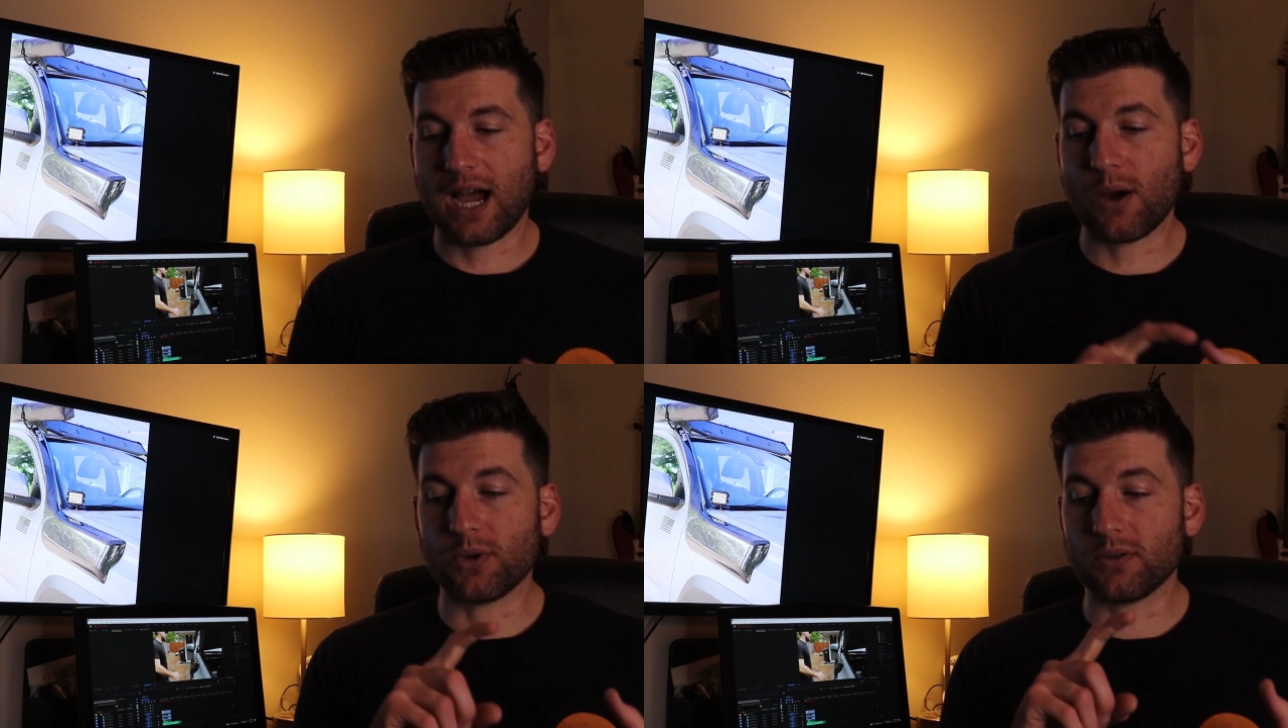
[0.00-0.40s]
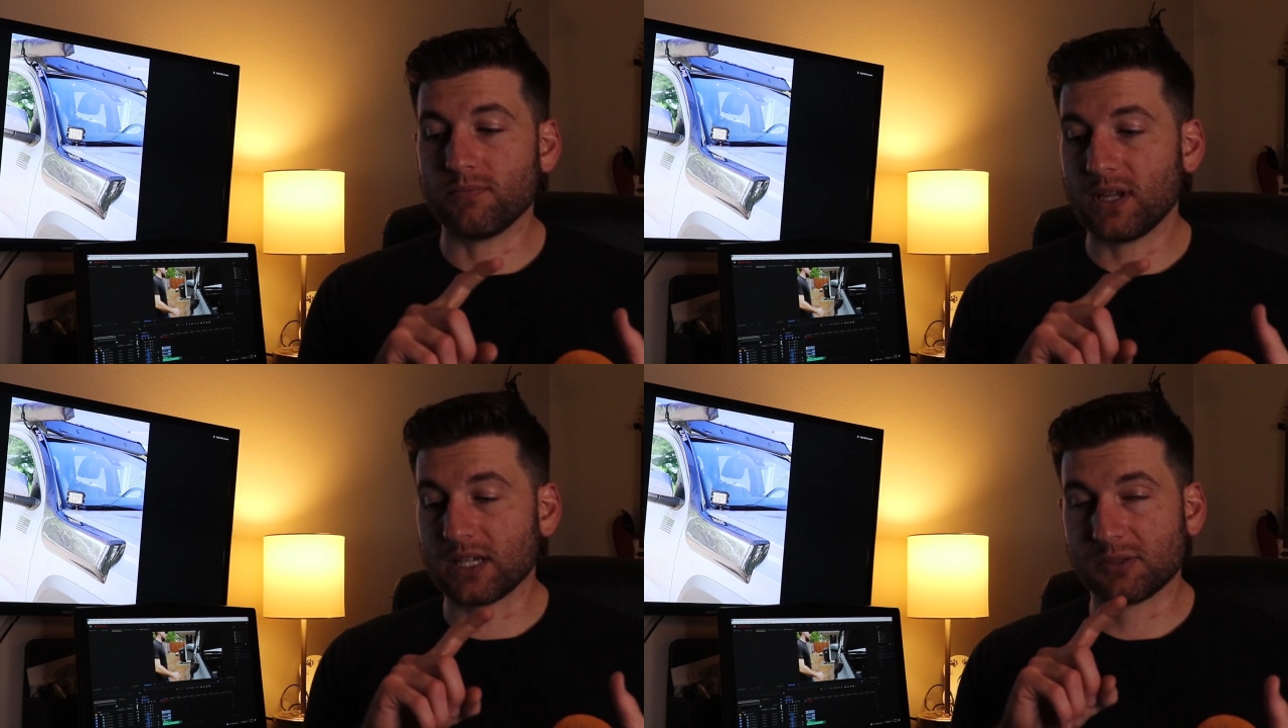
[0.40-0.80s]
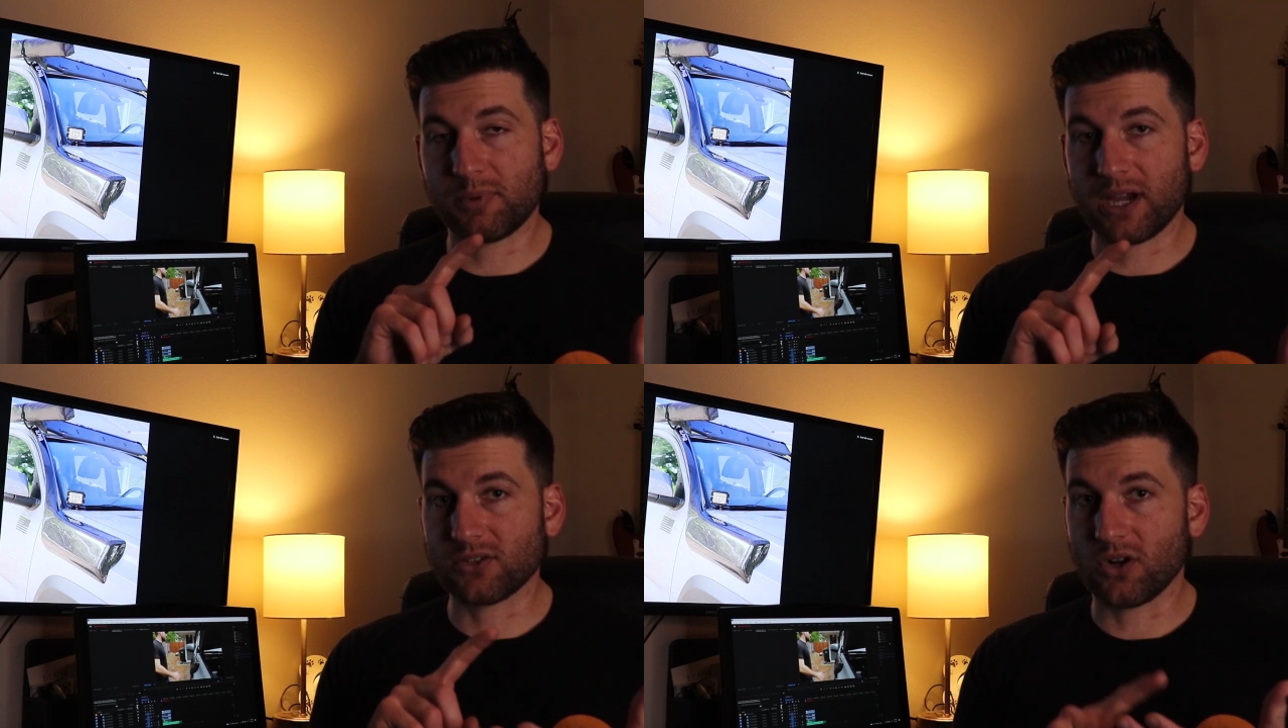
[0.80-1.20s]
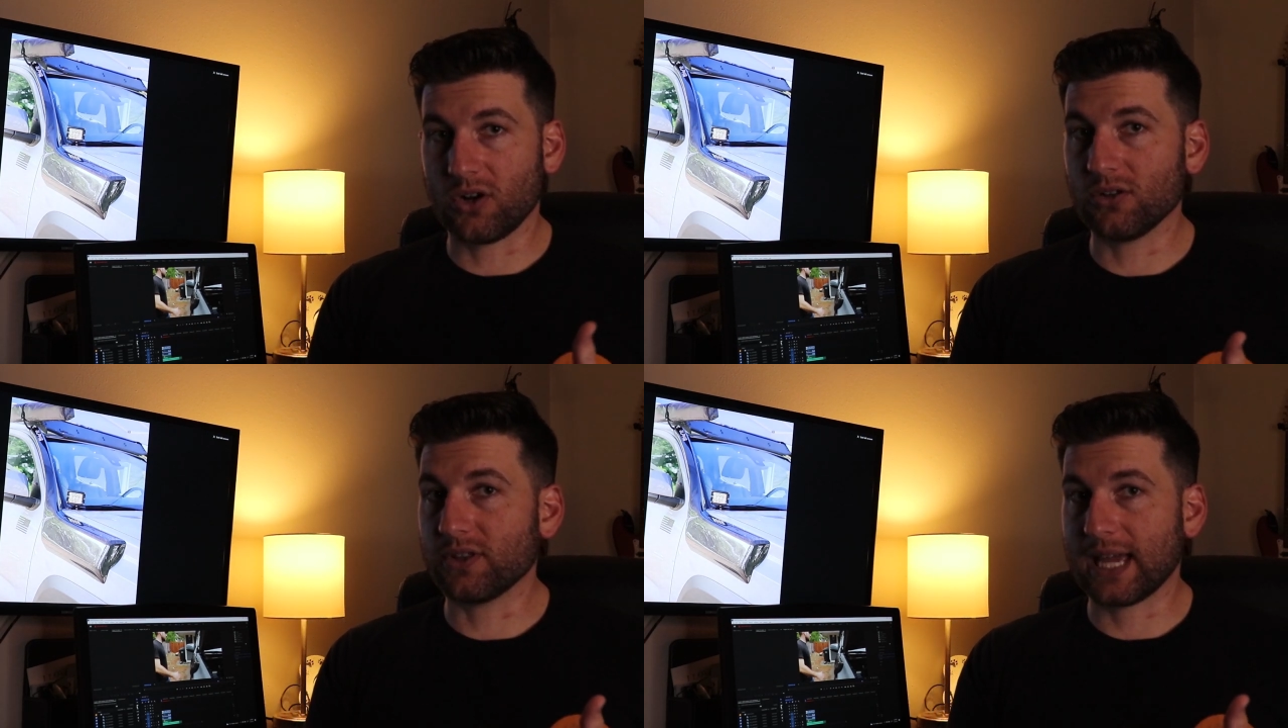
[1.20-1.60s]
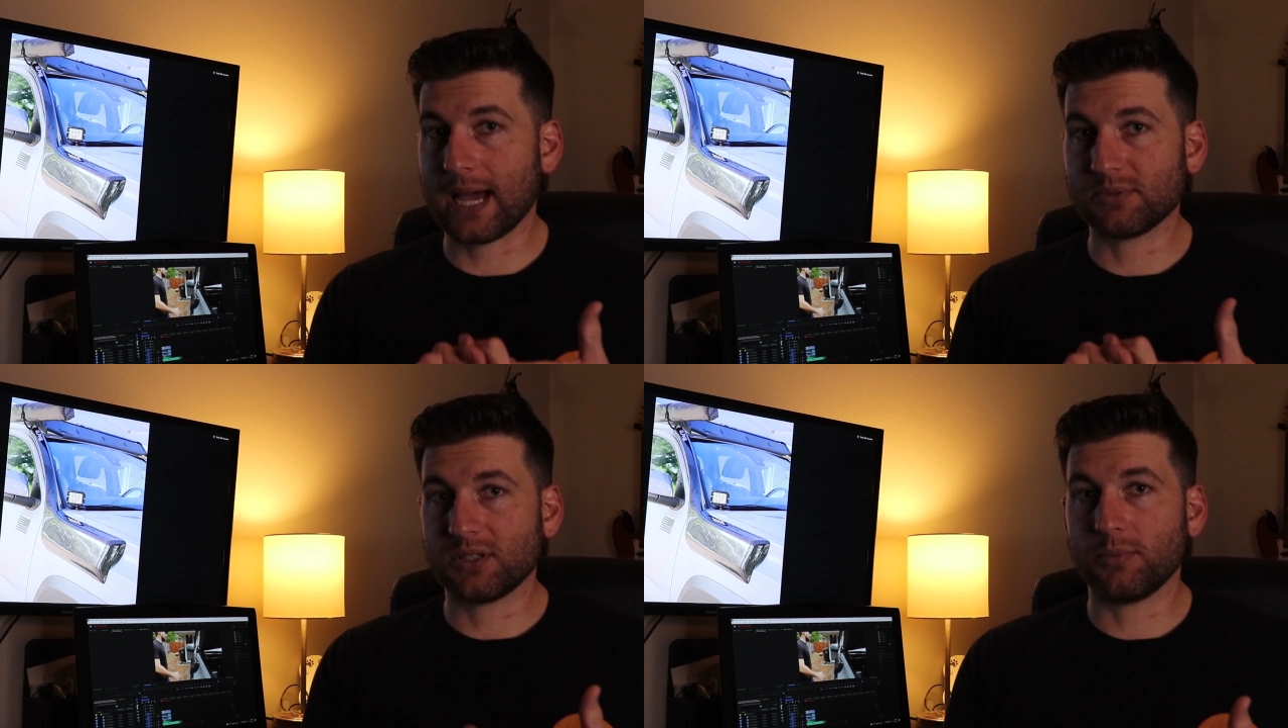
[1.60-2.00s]
I would expect all the
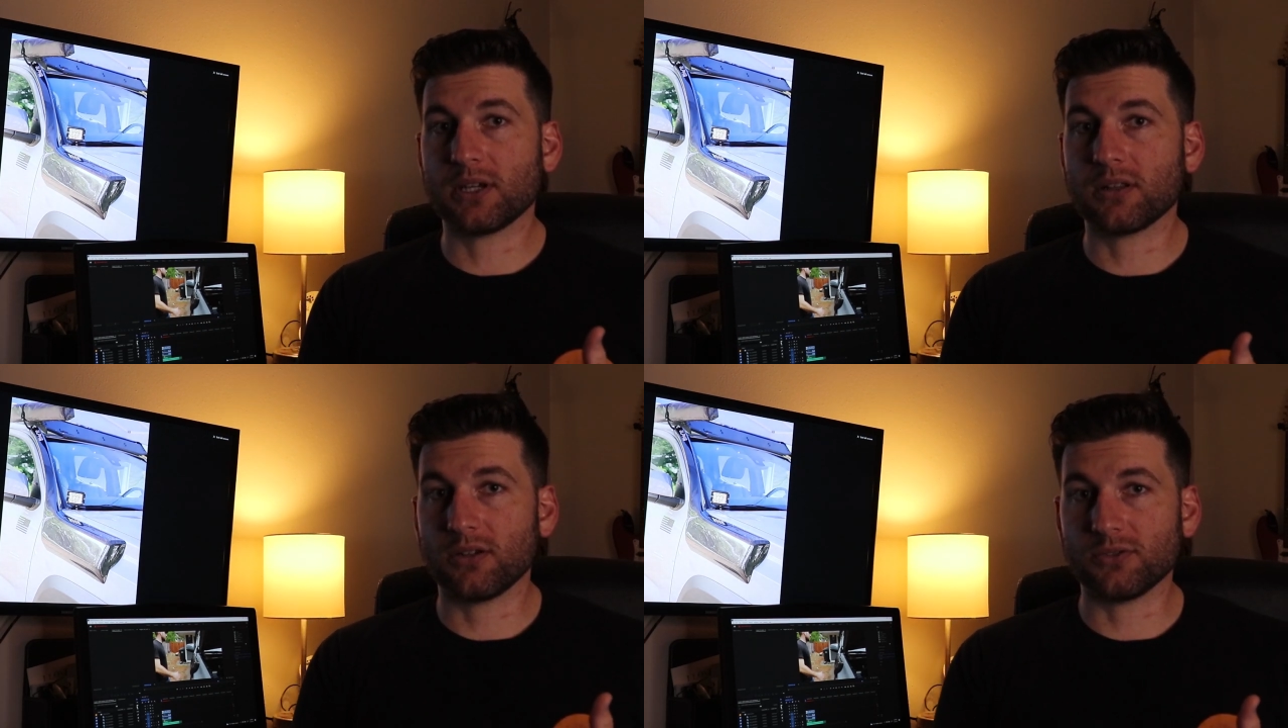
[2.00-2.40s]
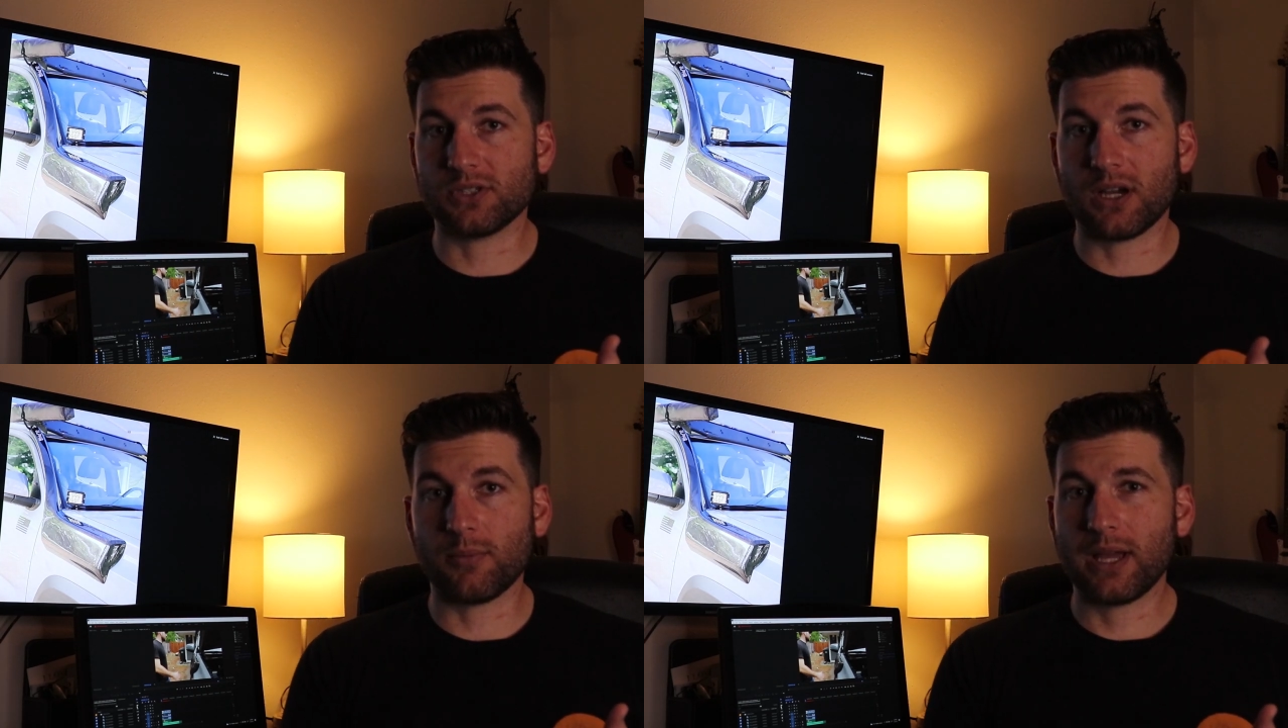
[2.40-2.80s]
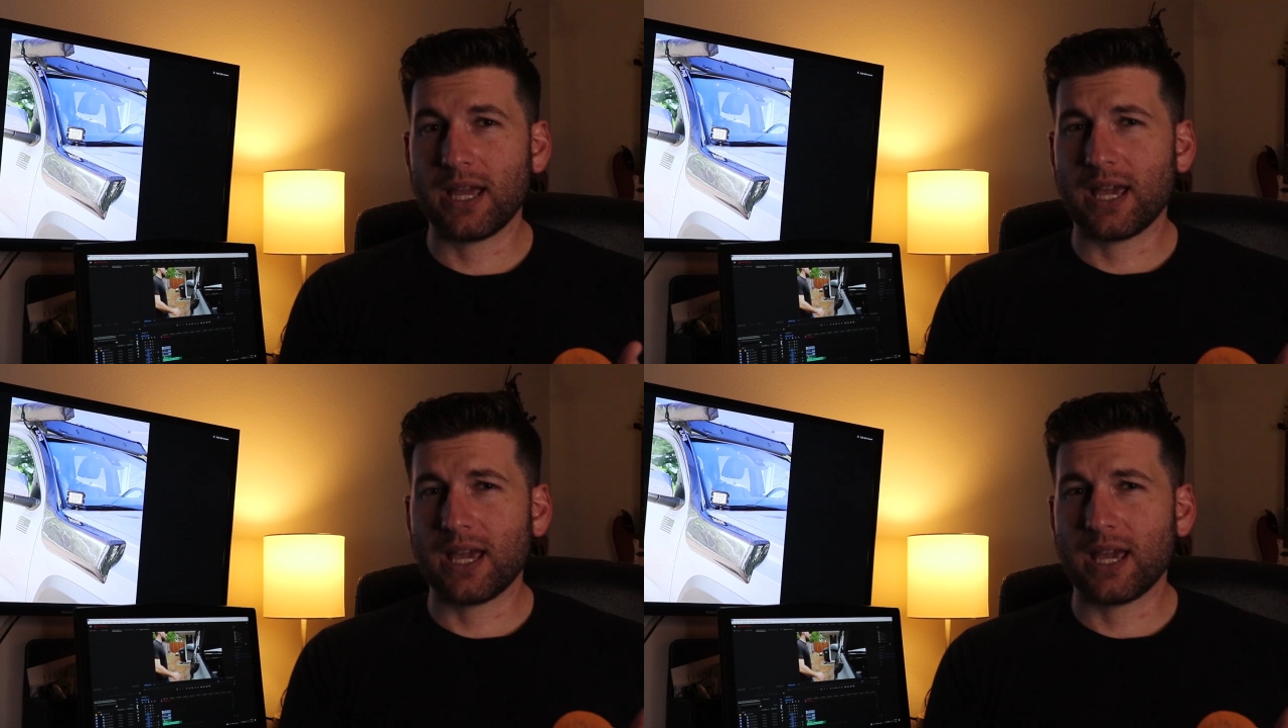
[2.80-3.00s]
gaps to be closed up,